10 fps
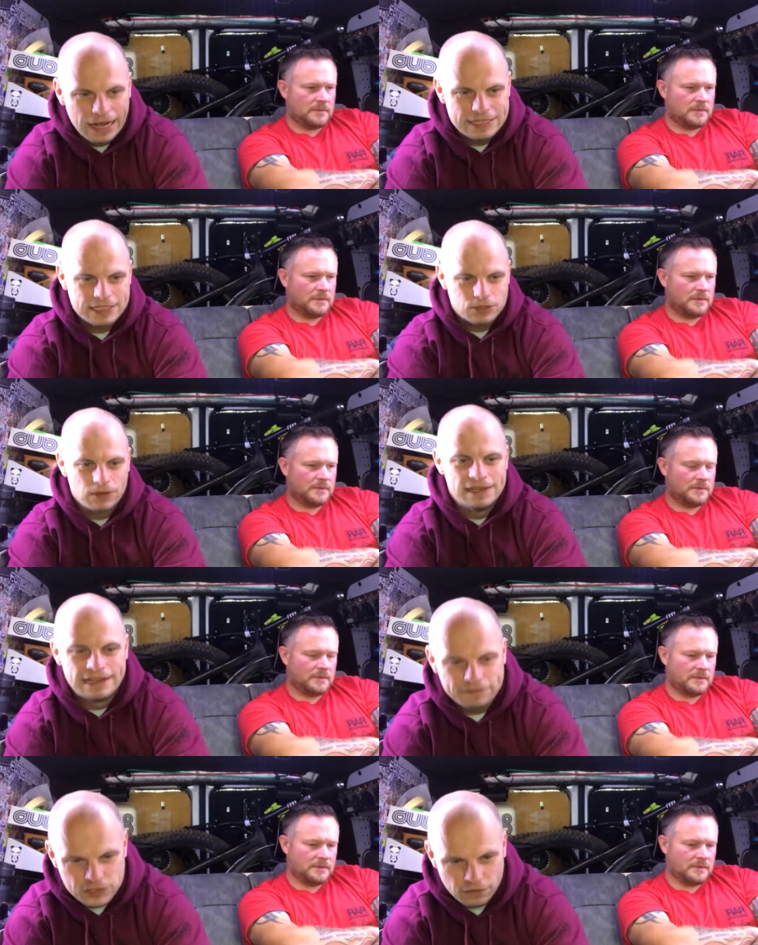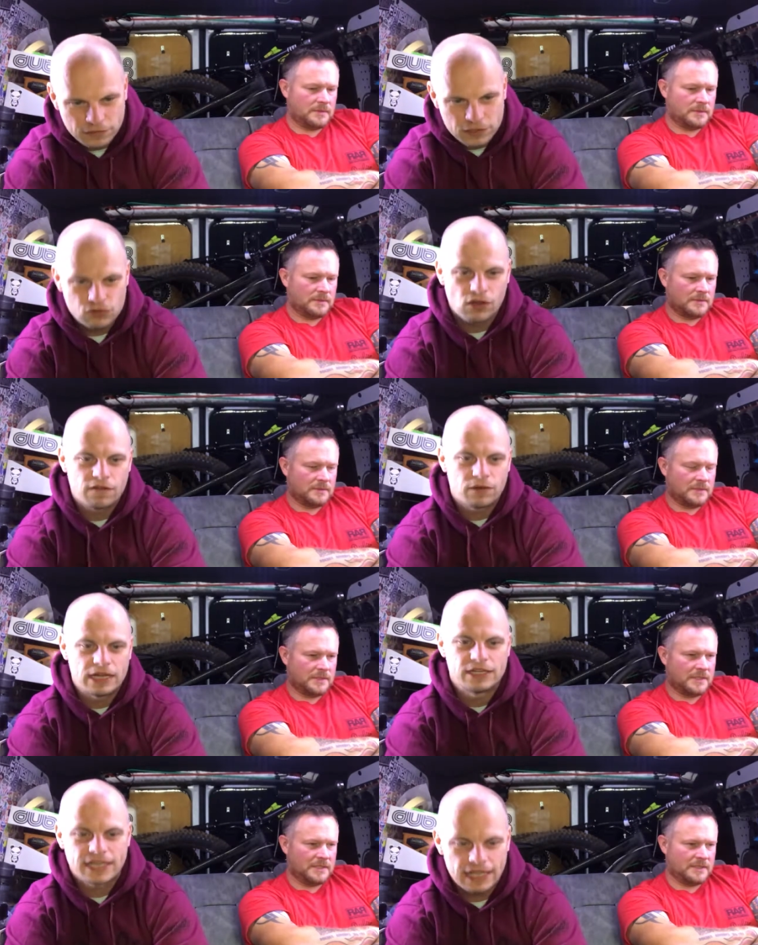Speaker 1: as it sort of lifts off the driveway
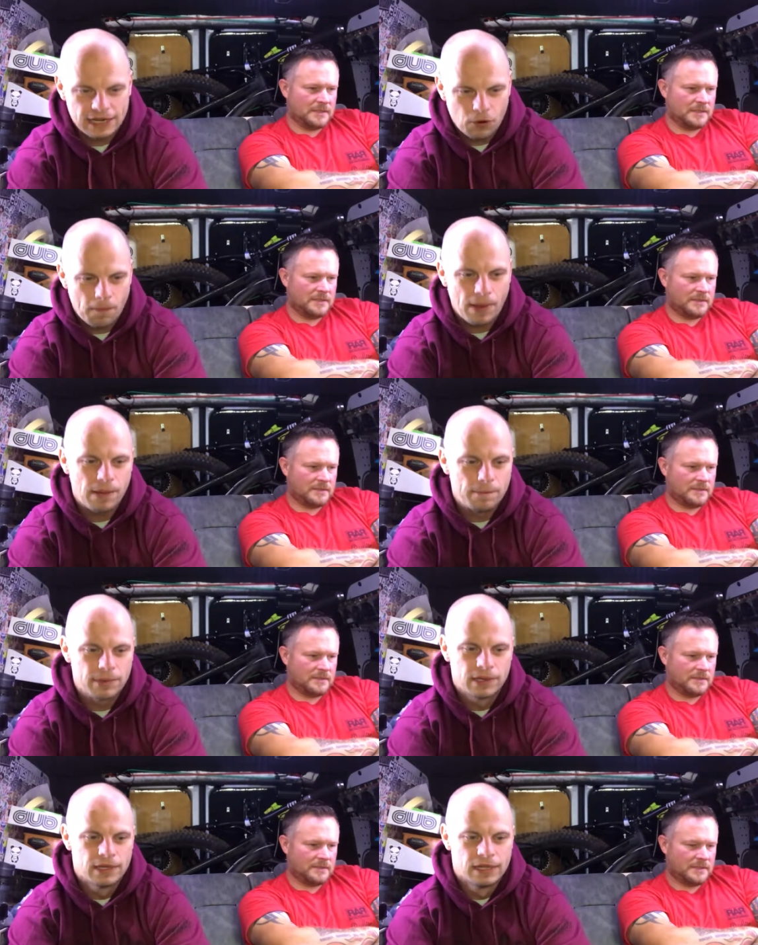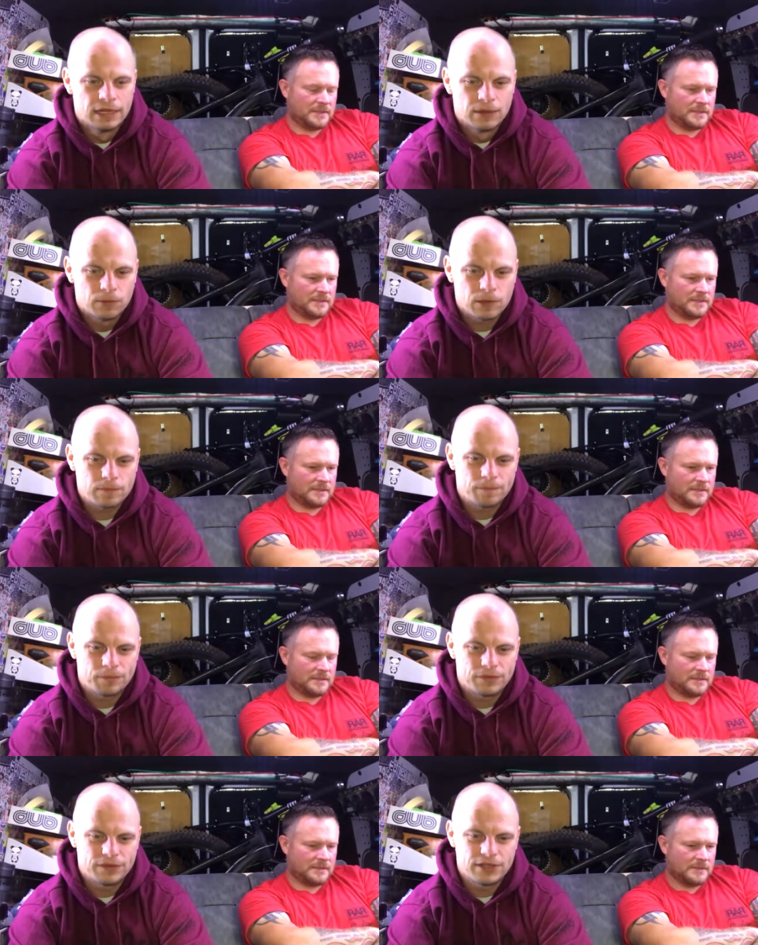and yeah. you get a little bump. Well,
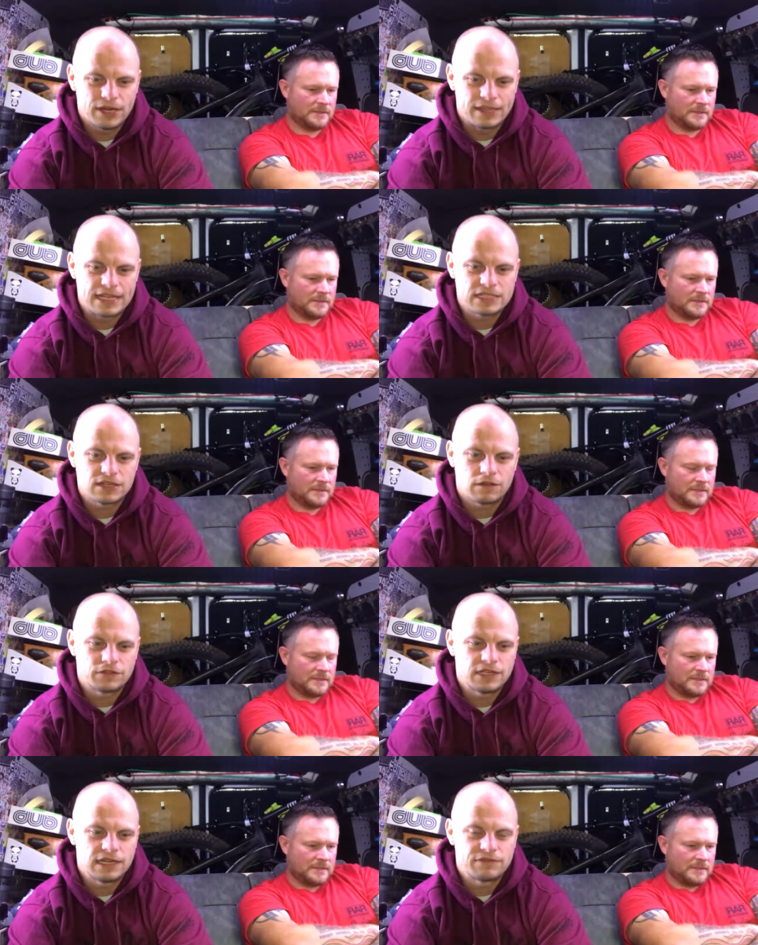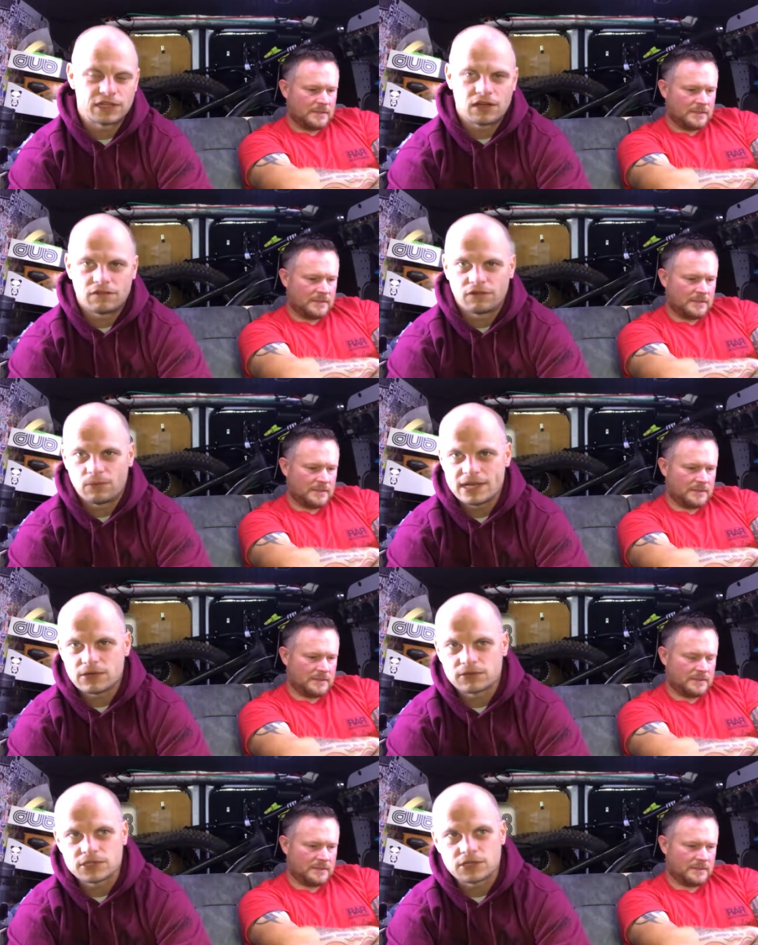you know, that's after you leave the car for a
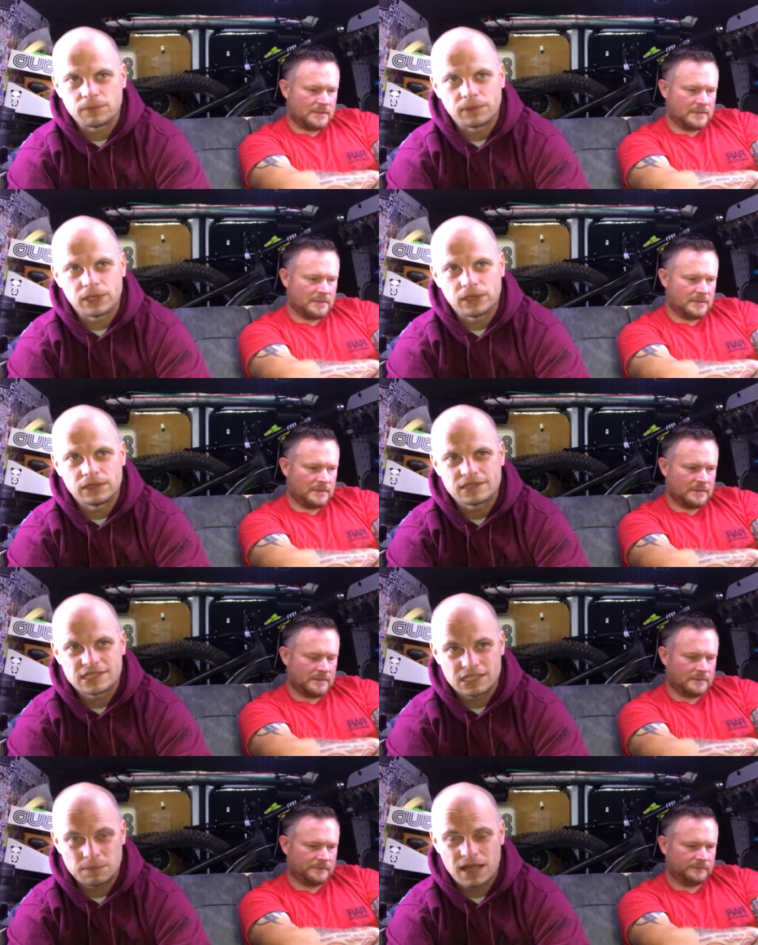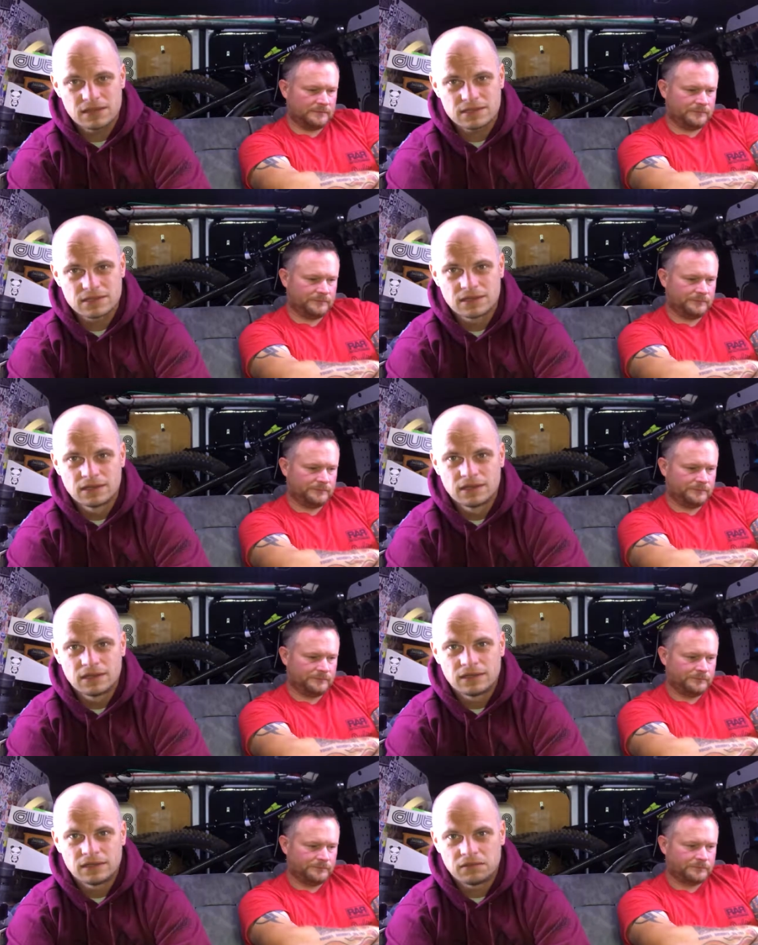week or two, but six months,
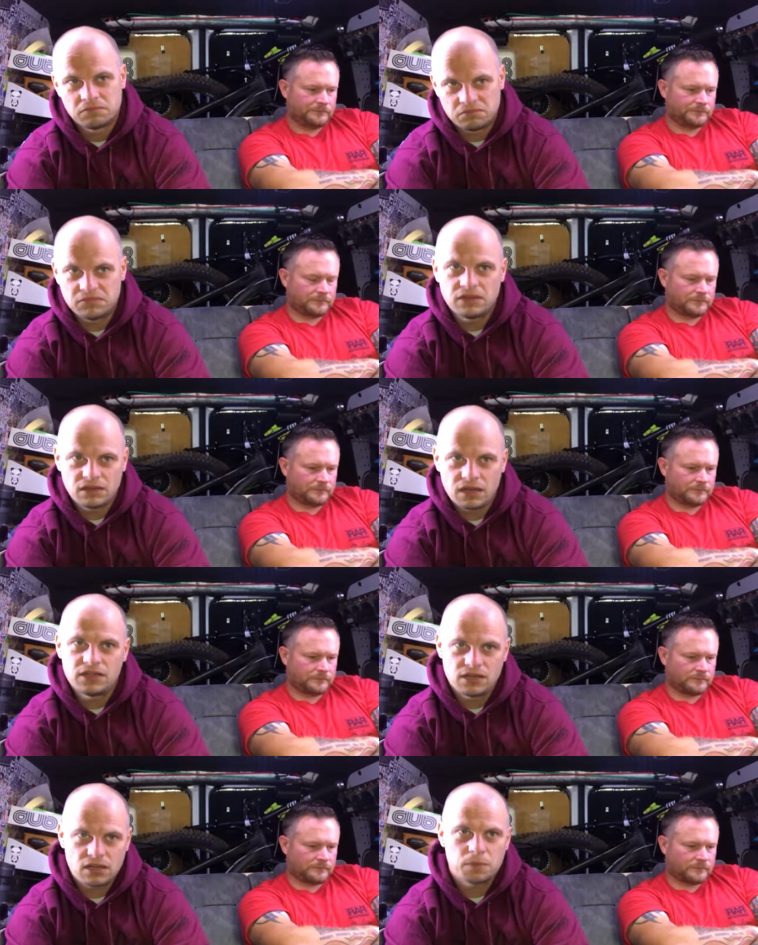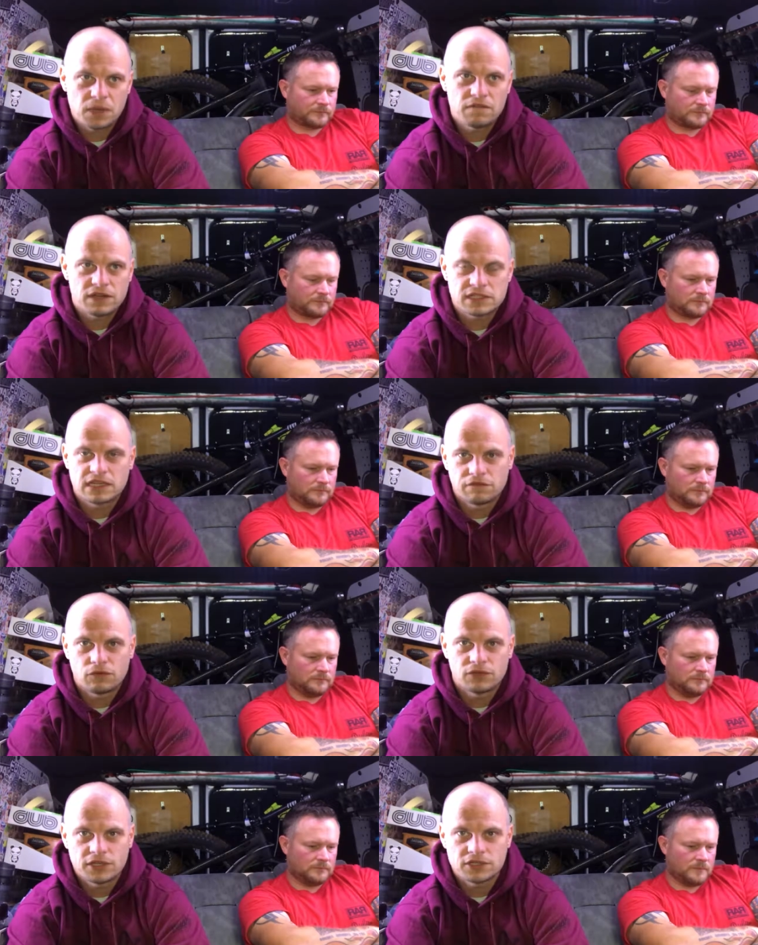you know, you could be investing in
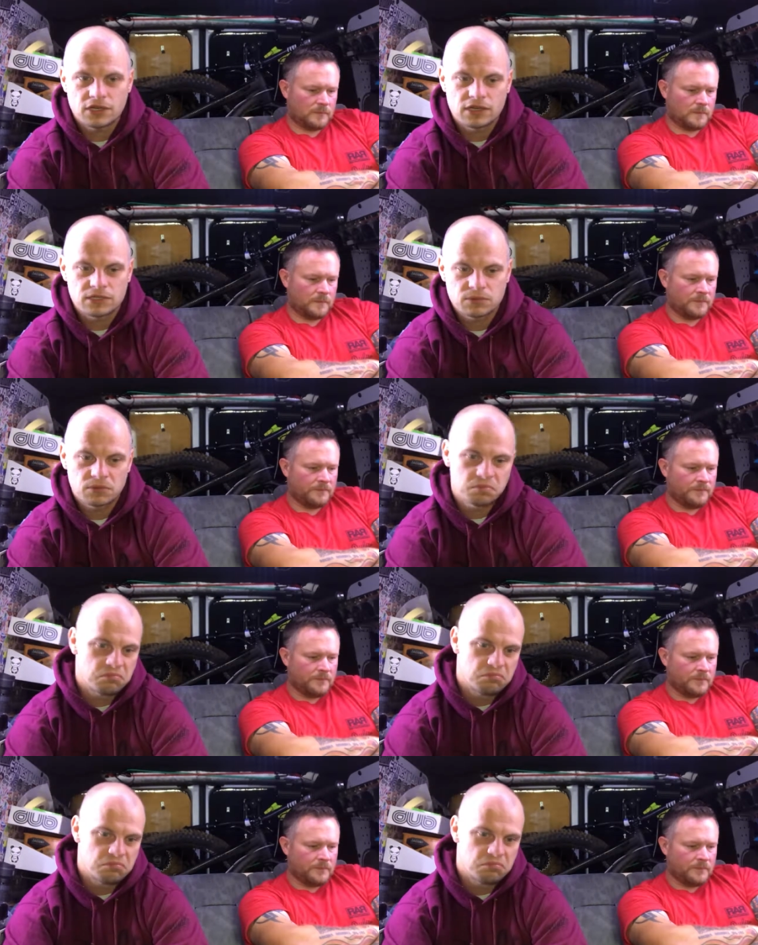four new tyres. Well,